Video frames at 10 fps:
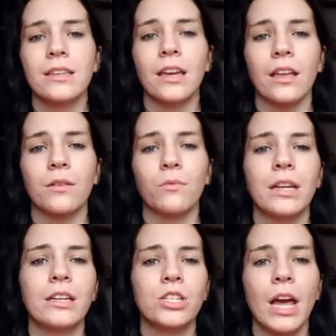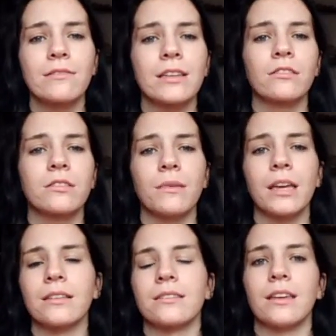It really shouts out to
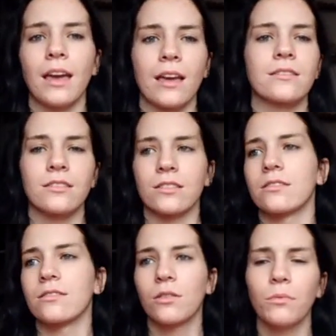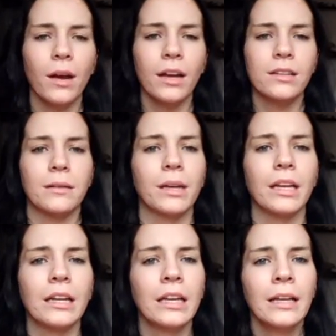me as, yes, this is correct. I
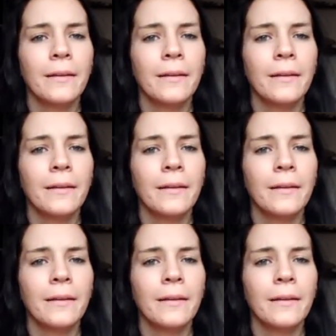mean,